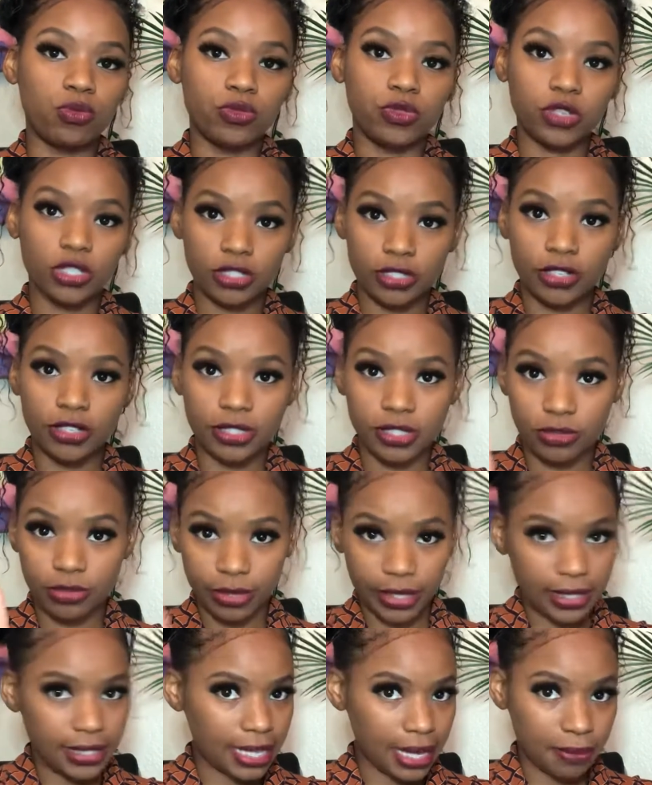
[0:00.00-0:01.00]
These are
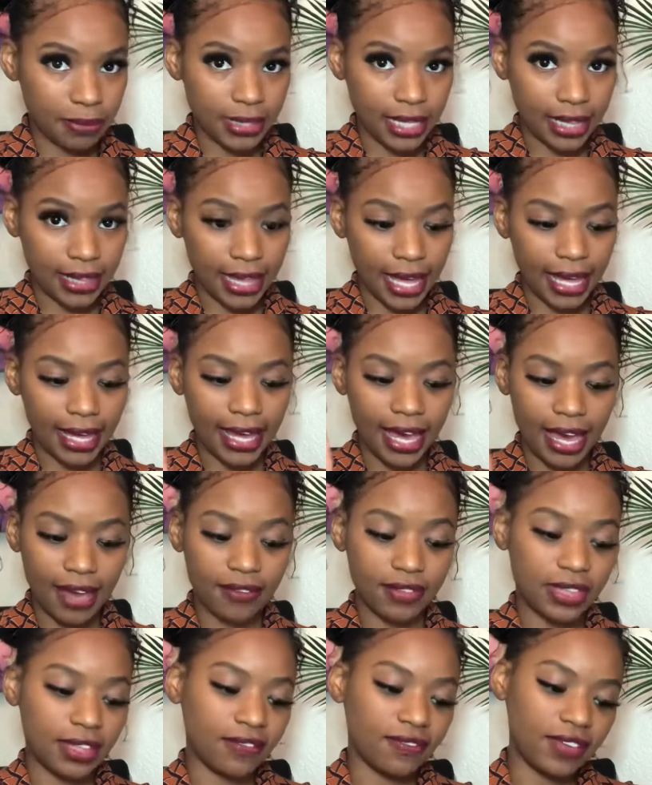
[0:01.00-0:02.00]
3 tips that they
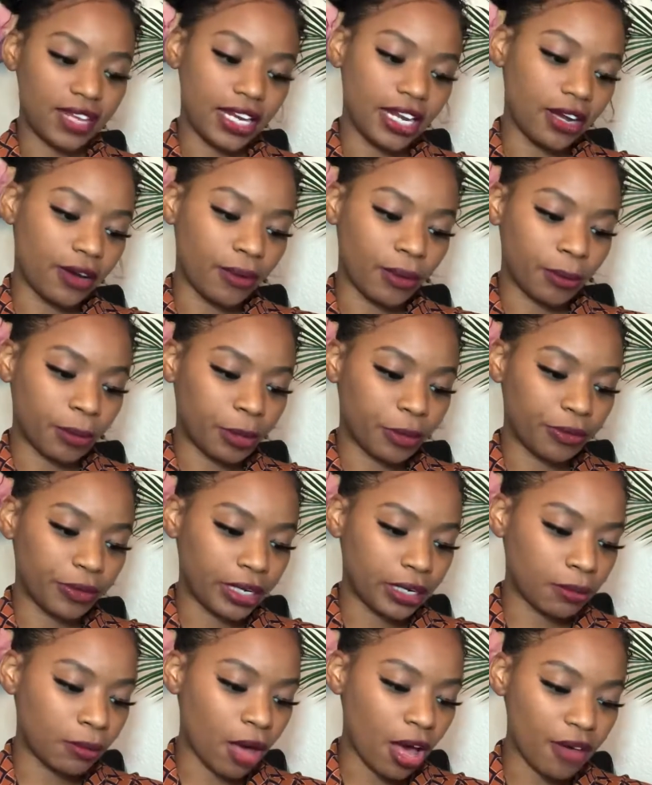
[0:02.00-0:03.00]
gave in the video. I'm going to read
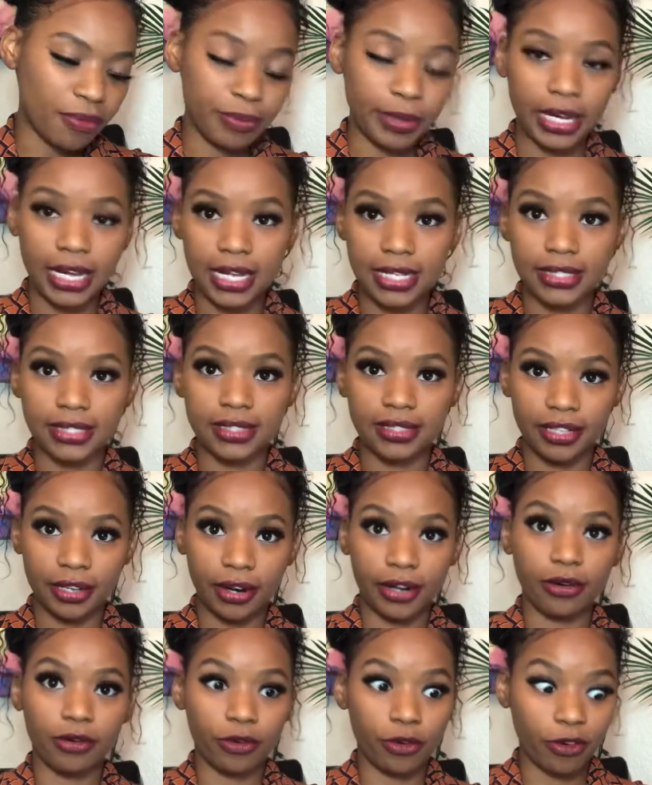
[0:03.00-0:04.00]
them off because,
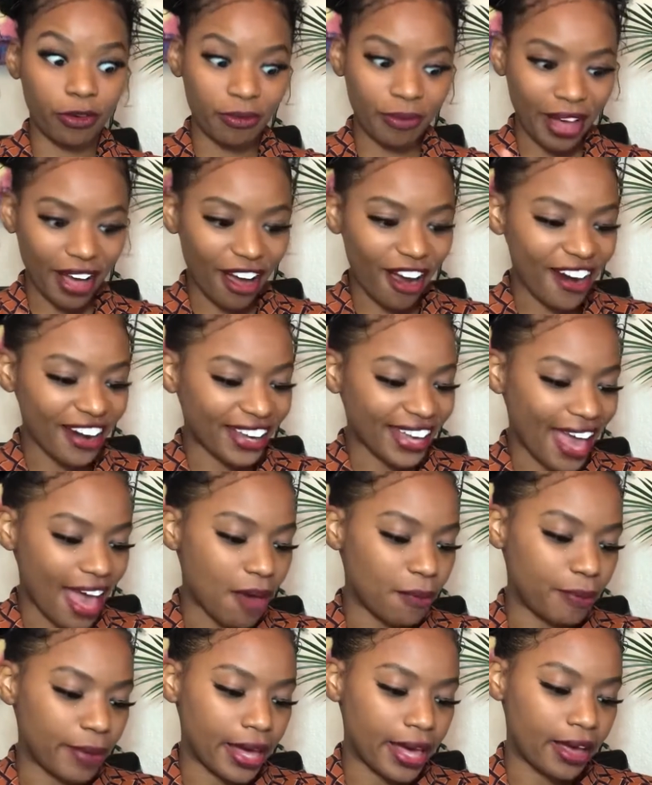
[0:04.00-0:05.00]
I don't know them by heart
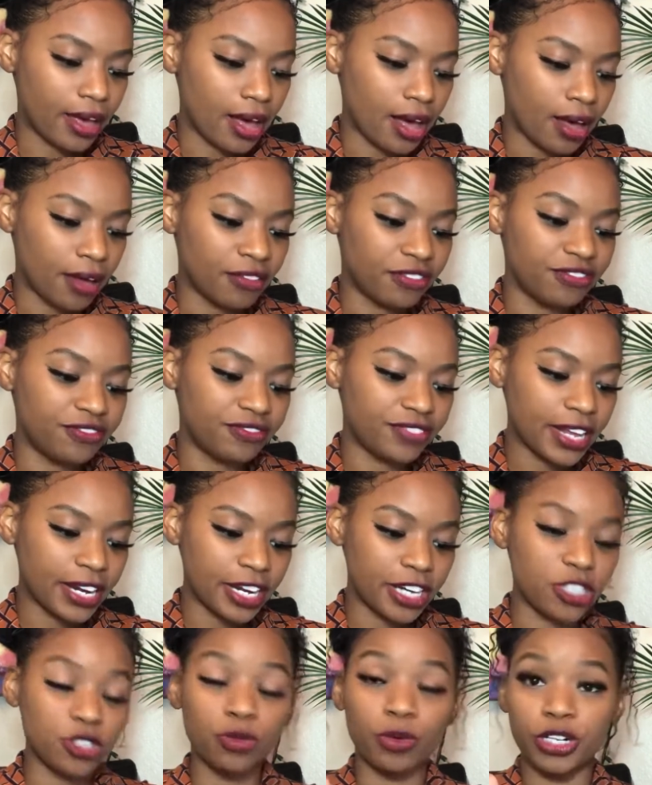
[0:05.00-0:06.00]
yet, but
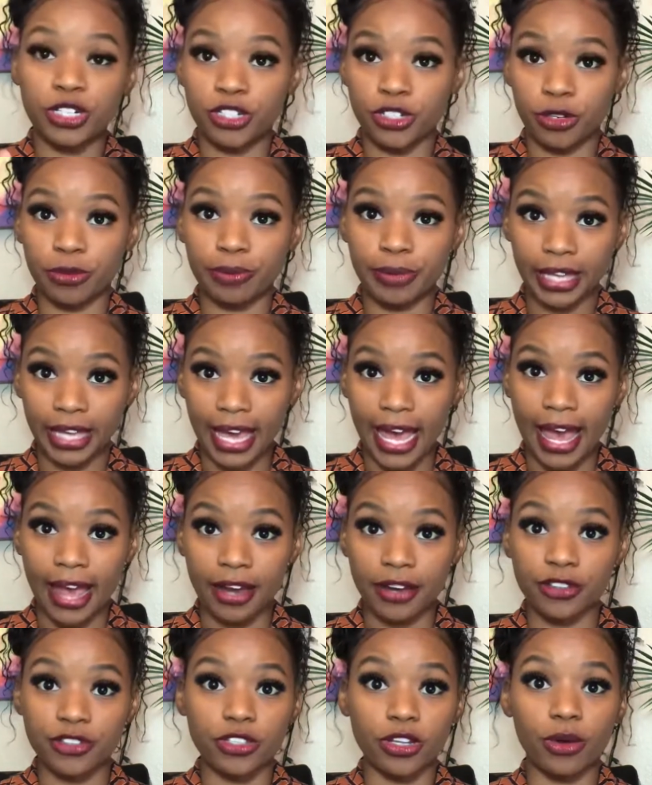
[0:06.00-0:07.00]
finish what you
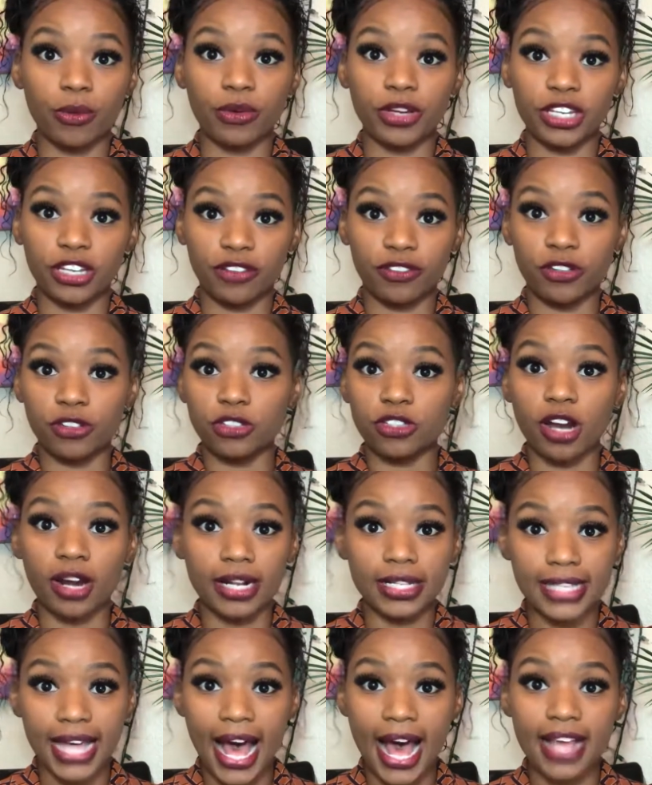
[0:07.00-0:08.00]
begin. So if you start
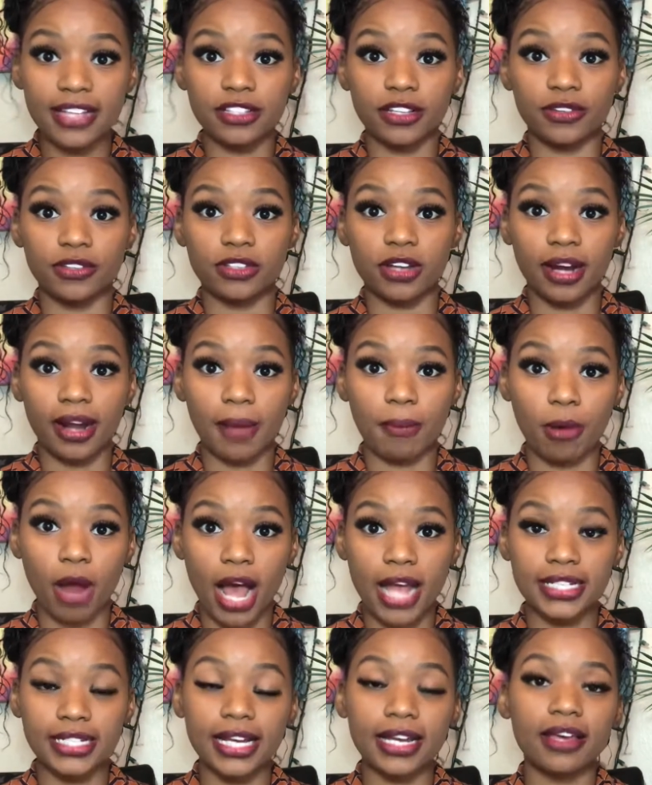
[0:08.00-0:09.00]
a task, you start a
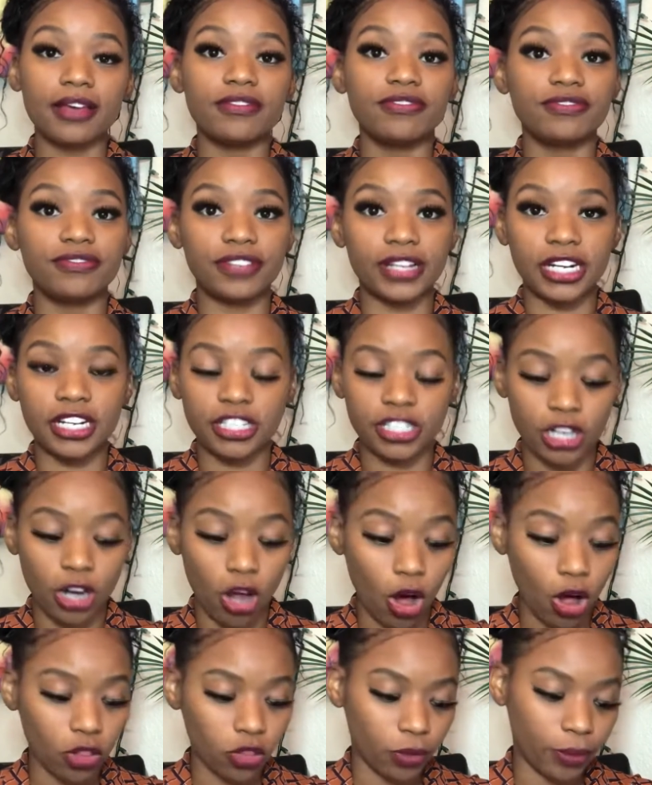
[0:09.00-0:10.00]
project, finish it
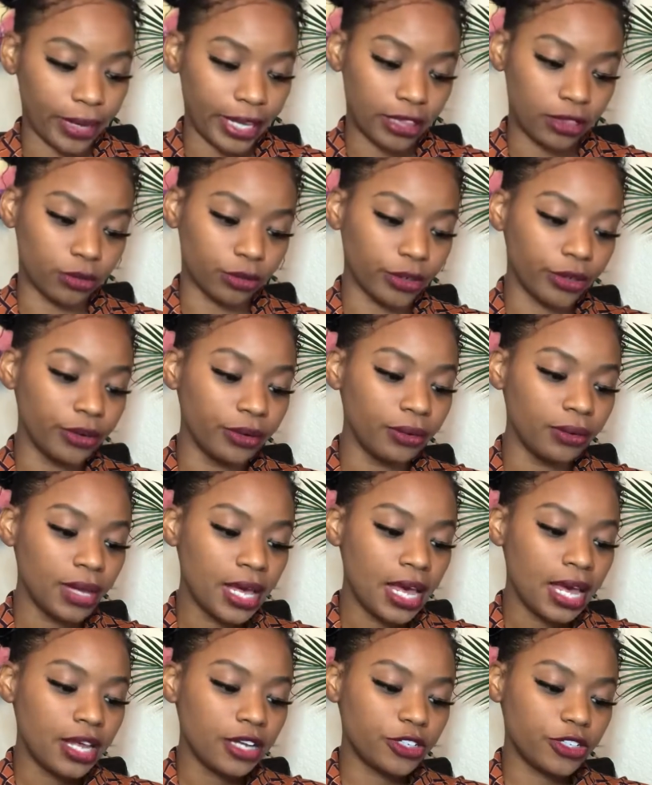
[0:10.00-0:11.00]
all the way through.
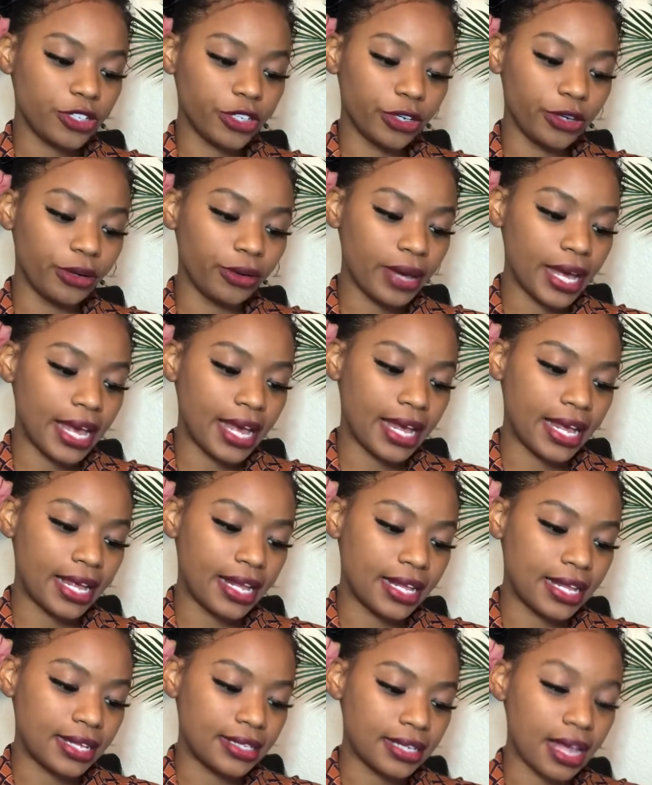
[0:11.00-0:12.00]
2
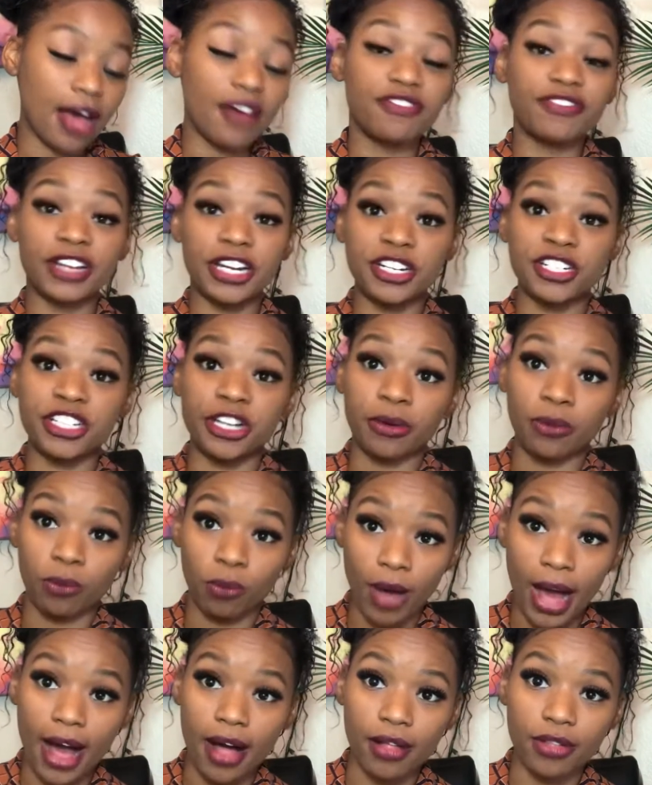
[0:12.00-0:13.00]
is finish it
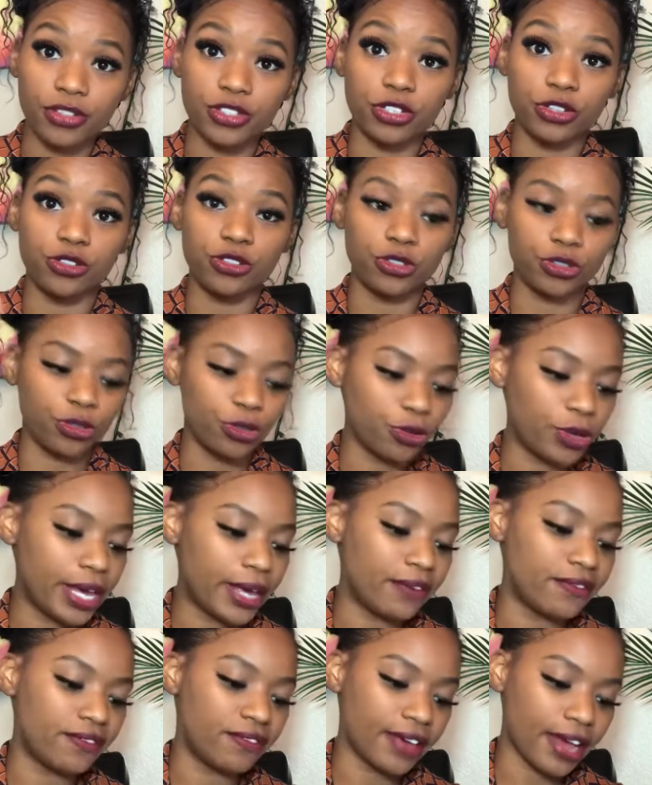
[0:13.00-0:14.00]
well. So do
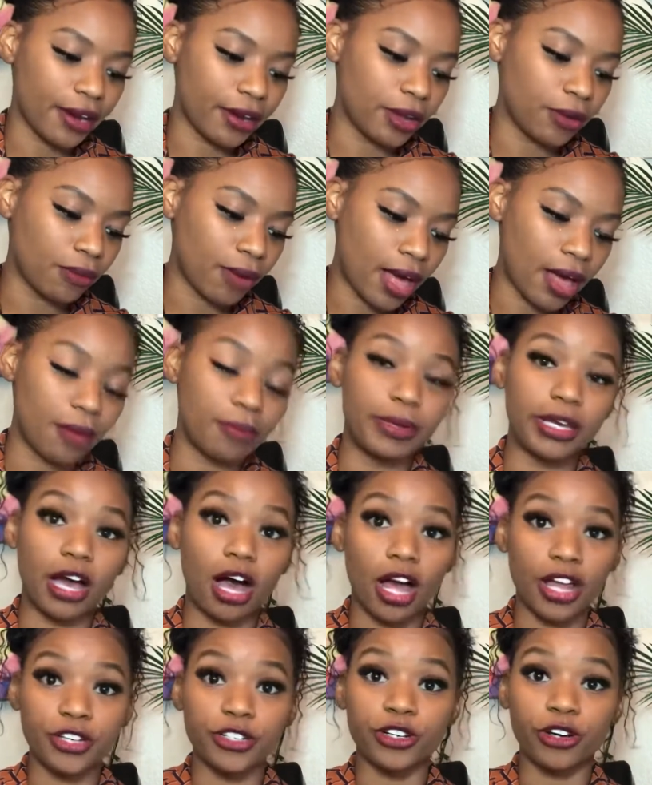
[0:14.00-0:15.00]
it very well
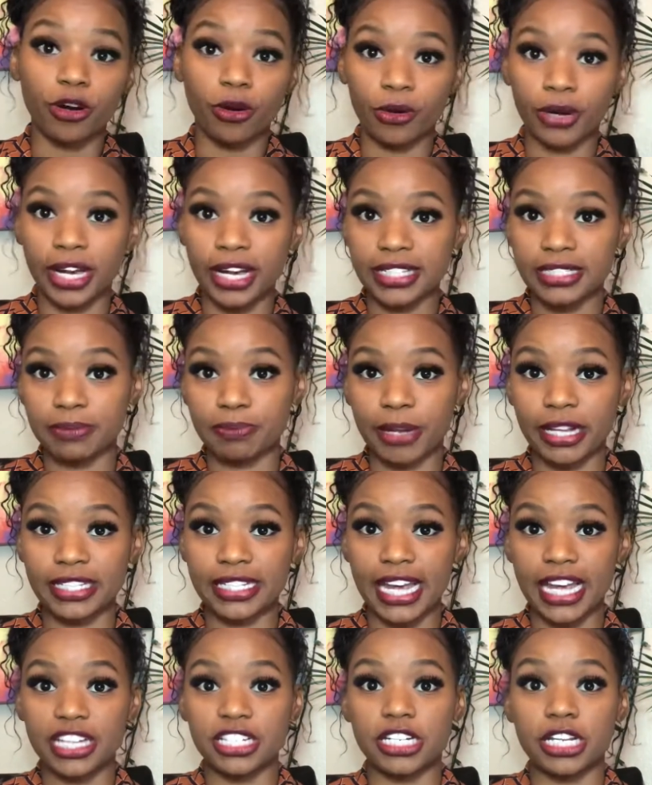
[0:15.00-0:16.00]
beyond your own
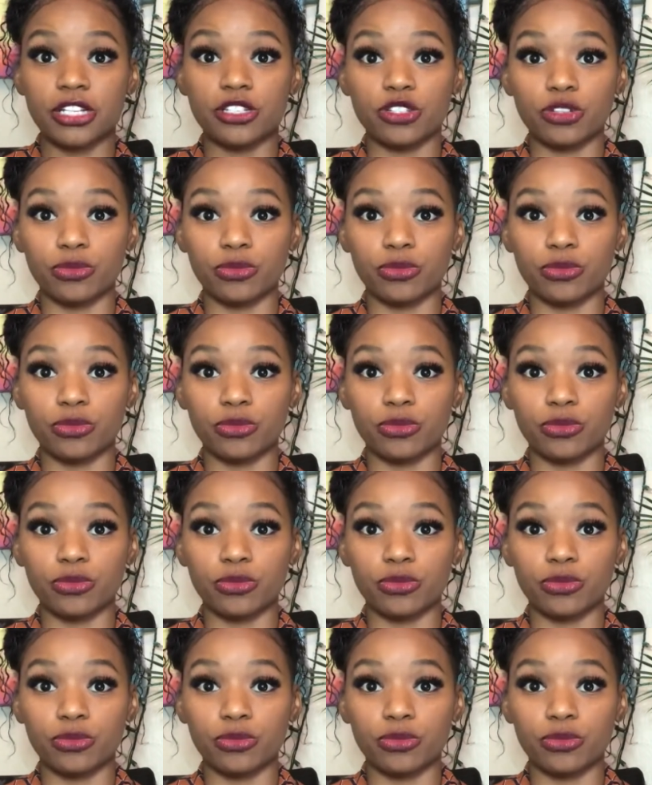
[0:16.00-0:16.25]
expectations.